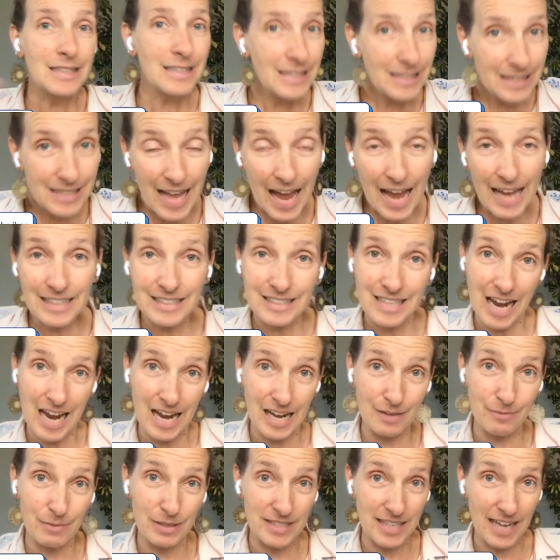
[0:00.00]
that
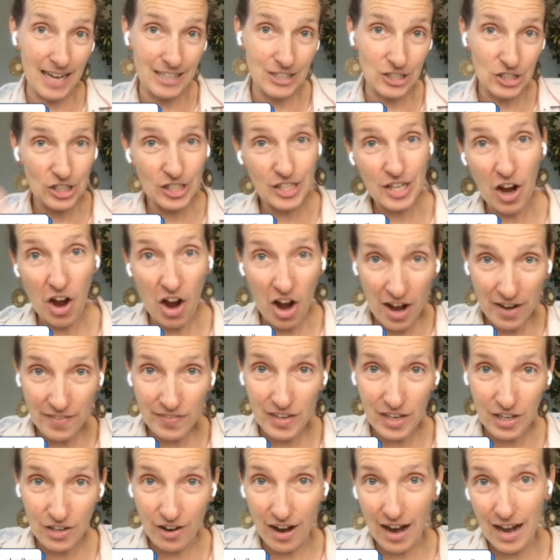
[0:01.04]
time is actually on
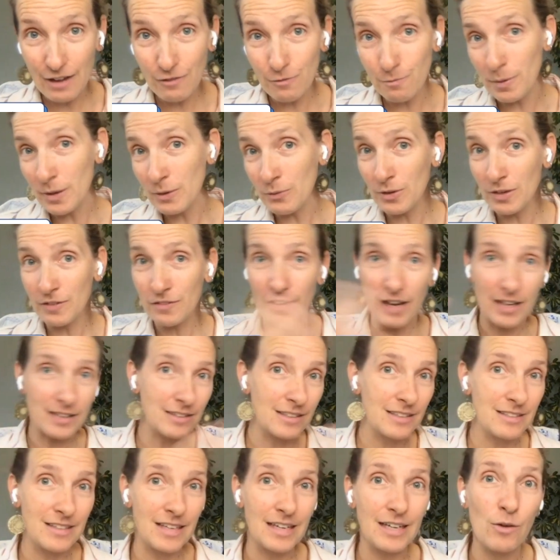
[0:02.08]
the graph, but we've got
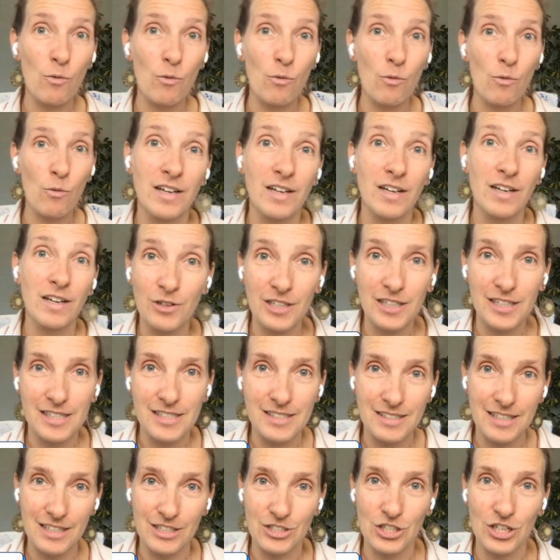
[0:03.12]
this like wonky
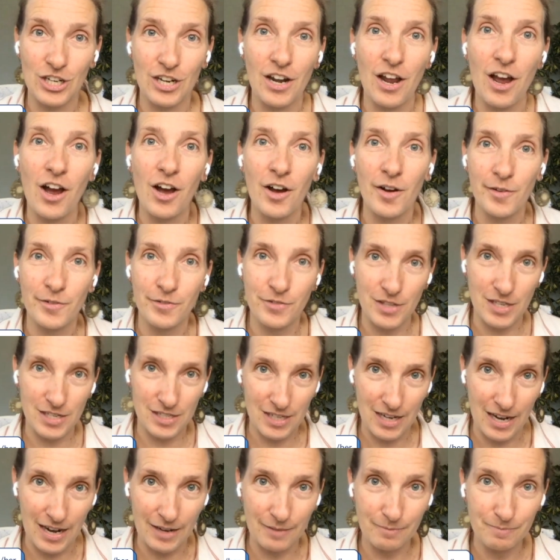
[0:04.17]
organization of the
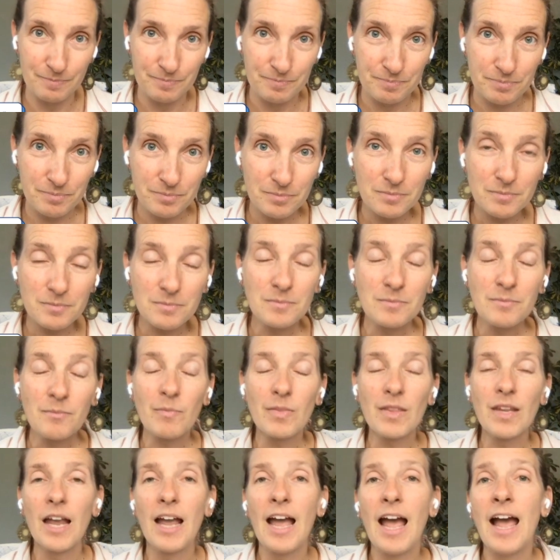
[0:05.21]
time.
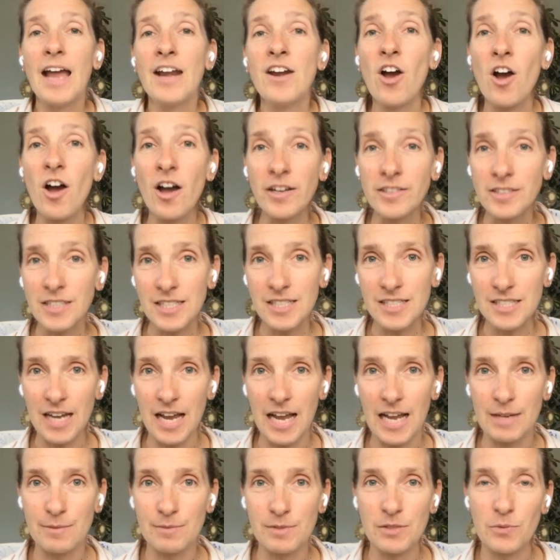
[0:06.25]
And
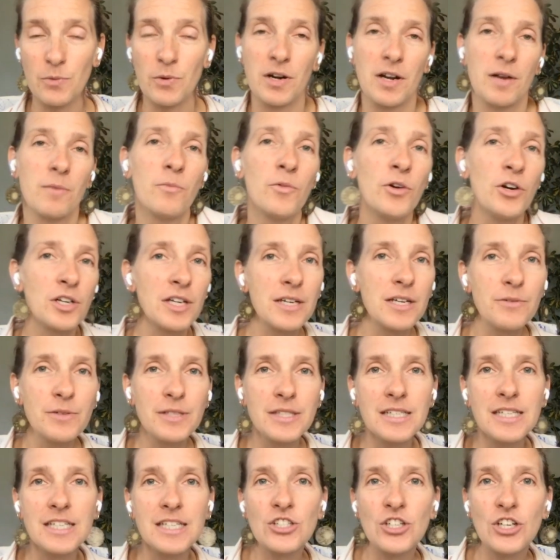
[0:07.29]
oftentimes when I'm working with
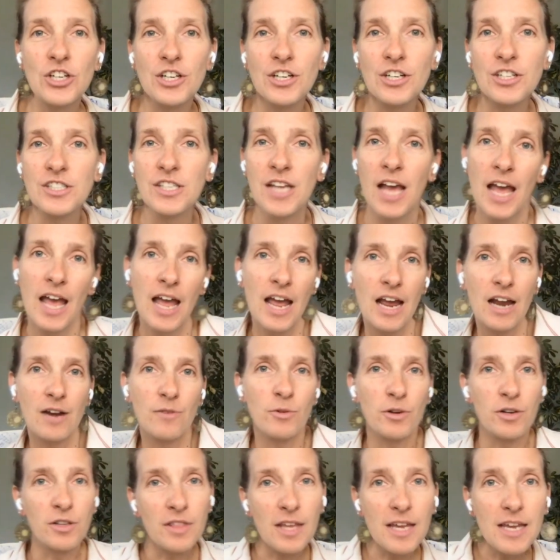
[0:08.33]
teachers and we're
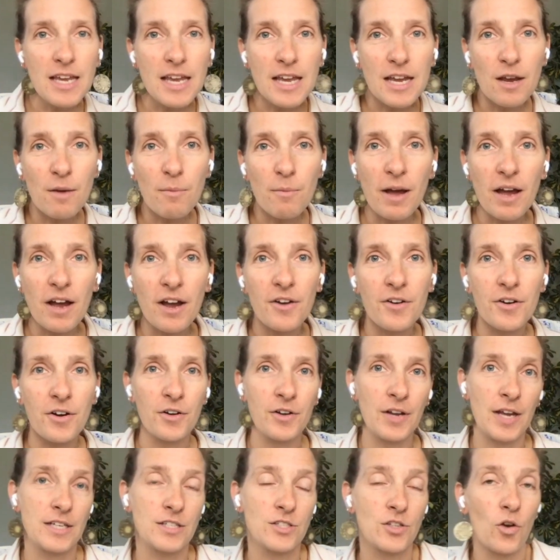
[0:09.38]
thinking about,
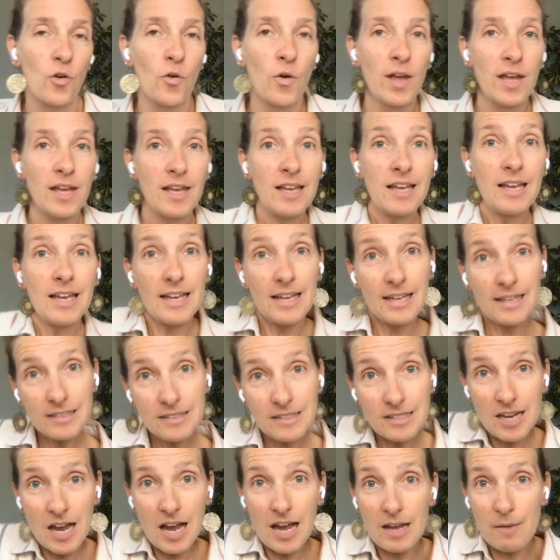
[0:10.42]
okay, so is
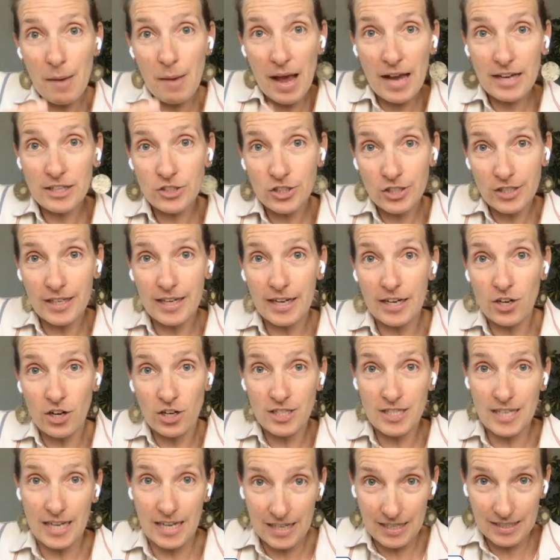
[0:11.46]
time actually in our
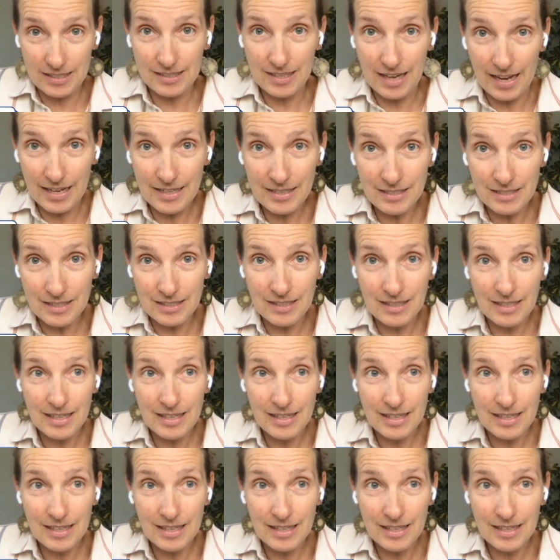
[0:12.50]
data set?